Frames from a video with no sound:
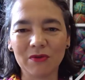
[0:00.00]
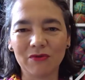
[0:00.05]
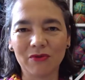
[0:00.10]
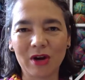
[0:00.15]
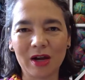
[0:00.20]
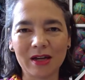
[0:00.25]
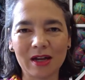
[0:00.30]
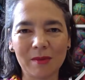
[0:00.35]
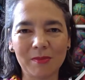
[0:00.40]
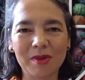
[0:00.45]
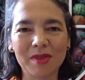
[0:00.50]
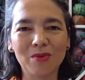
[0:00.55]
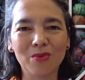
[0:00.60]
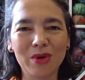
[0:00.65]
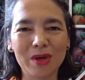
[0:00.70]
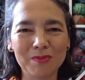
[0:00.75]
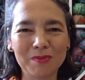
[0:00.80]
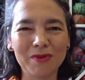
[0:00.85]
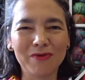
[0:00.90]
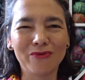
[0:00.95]
Friday, but the
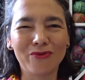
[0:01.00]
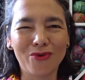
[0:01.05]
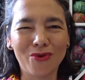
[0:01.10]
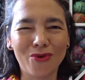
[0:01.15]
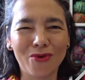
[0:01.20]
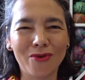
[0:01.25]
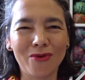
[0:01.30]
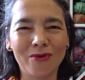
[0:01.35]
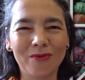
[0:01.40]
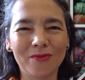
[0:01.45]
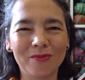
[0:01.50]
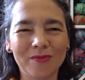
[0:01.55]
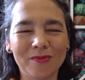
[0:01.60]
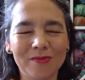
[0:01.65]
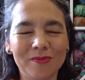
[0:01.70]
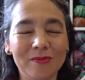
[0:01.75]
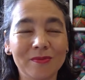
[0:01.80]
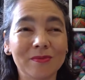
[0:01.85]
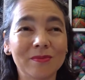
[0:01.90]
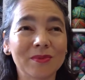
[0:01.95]
week before.
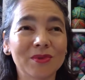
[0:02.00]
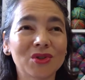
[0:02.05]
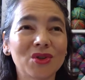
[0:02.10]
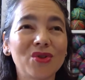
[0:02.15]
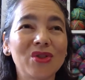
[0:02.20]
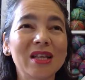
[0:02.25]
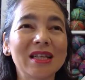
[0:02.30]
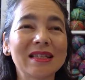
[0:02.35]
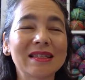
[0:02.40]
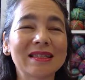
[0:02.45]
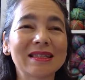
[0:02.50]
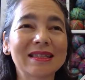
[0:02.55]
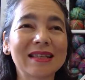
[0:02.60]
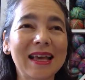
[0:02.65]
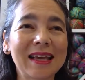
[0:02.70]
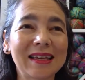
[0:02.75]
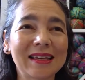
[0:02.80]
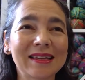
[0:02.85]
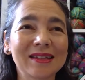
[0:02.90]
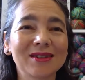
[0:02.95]
So the
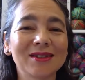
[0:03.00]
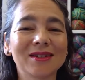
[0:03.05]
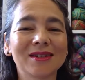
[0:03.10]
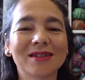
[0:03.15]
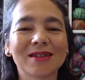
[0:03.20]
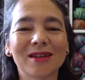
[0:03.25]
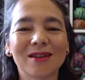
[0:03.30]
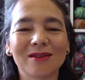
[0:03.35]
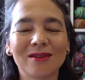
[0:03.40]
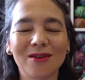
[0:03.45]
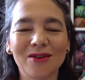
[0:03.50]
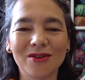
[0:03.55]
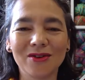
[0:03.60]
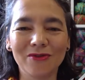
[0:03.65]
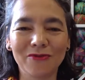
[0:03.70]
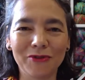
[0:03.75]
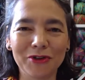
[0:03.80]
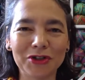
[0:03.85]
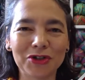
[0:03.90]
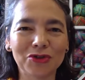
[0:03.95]
second
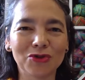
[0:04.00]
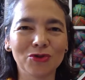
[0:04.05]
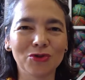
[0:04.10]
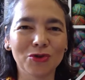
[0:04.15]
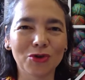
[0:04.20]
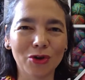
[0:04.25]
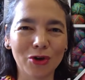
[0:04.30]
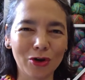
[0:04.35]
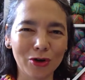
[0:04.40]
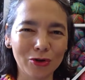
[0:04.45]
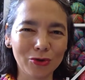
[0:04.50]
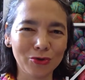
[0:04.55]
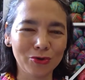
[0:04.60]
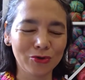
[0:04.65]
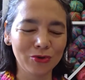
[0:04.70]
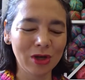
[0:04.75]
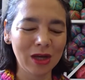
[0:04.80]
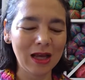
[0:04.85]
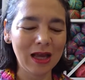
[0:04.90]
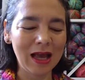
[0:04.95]
official
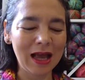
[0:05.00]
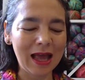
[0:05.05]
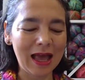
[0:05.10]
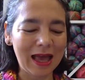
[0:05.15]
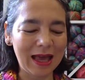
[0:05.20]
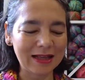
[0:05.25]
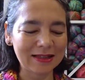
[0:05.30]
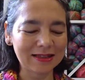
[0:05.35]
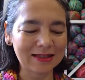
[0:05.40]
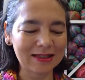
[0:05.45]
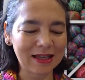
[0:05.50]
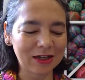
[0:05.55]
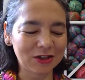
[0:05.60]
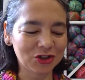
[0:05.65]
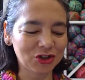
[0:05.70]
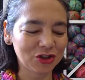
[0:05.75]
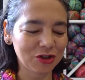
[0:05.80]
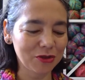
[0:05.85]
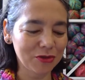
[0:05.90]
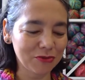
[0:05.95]
clue had
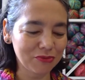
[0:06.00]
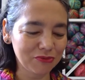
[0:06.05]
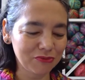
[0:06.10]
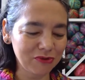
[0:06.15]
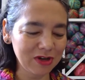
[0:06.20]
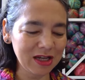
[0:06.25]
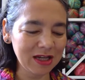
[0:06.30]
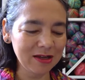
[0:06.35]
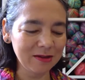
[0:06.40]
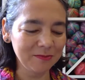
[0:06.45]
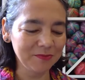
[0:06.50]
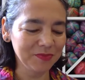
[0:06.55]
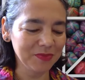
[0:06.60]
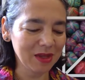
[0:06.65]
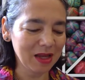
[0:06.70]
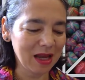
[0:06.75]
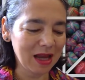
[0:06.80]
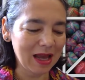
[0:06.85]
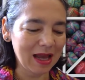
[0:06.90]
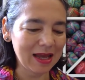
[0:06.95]
section 3.
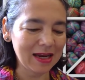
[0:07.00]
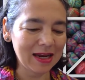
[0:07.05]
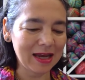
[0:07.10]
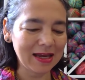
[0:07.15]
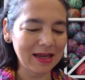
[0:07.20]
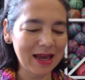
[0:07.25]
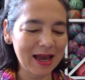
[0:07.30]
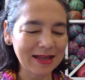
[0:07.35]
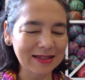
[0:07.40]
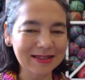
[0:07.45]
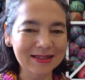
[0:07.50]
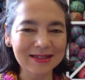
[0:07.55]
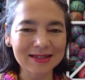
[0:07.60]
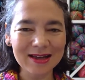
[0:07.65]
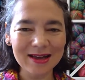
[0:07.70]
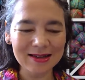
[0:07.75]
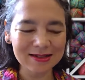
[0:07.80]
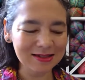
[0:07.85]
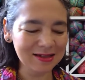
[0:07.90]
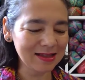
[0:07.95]
And I had
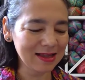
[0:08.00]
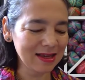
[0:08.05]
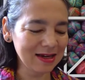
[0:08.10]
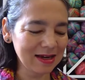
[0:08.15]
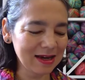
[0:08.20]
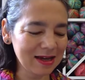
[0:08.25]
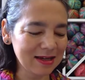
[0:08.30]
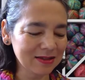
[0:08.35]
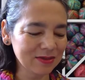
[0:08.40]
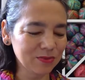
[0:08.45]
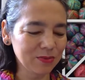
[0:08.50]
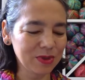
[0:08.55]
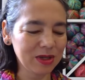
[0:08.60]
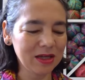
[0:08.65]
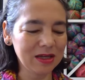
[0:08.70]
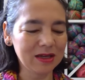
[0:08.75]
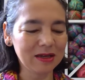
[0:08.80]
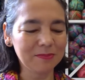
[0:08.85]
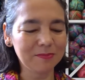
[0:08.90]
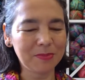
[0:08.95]
started that last
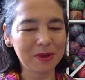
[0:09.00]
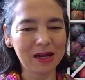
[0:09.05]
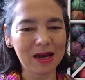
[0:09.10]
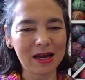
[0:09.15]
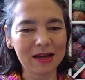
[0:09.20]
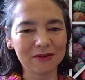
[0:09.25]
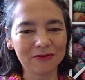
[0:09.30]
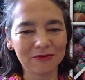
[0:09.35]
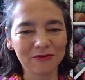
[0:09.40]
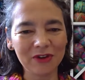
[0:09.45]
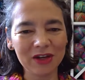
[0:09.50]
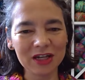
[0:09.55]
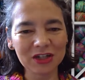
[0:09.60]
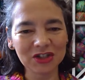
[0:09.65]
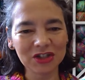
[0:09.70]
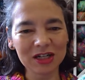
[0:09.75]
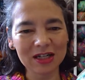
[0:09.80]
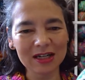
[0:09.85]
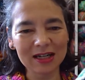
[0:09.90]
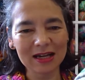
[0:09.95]
week, but I hadn't
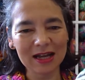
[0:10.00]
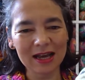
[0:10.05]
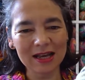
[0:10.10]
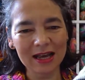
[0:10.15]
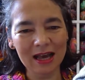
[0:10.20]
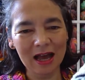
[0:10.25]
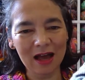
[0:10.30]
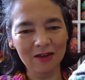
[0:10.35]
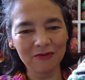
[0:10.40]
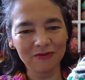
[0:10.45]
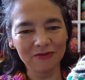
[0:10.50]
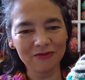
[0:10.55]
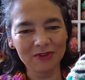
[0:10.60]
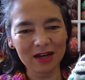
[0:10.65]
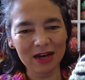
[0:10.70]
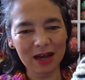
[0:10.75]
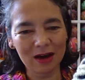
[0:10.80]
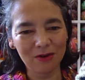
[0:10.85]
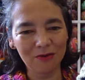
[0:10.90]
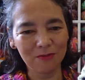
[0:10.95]
finished it. And I have
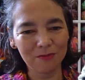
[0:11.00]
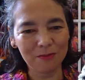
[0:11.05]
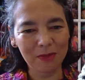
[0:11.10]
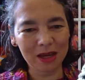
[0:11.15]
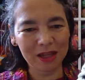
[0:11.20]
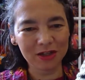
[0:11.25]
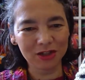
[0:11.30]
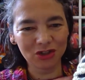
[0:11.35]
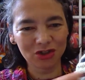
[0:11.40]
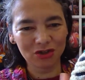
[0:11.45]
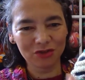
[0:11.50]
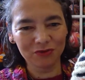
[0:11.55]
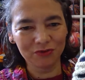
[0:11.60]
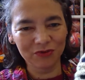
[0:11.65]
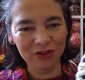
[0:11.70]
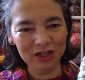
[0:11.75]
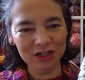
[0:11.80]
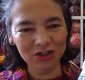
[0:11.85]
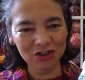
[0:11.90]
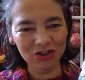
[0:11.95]
now managed to
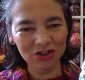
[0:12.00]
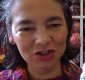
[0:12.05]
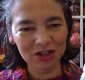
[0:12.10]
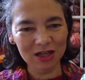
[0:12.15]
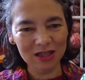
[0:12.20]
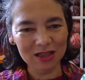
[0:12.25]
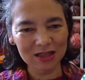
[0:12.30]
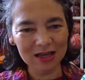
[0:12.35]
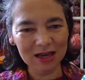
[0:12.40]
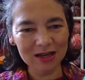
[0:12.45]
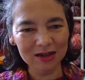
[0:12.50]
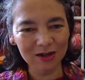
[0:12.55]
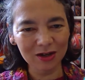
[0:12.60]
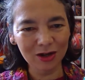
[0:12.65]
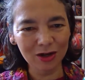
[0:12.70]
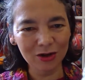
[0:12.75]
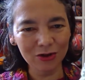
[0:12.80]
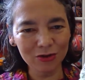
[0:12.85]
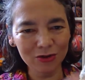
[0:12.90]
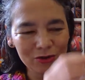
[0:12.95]
finish that
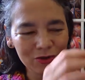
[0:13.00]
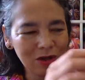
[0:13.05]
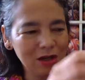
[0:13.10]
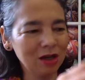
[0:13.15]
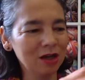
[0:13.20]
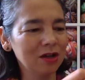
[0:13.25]
clue.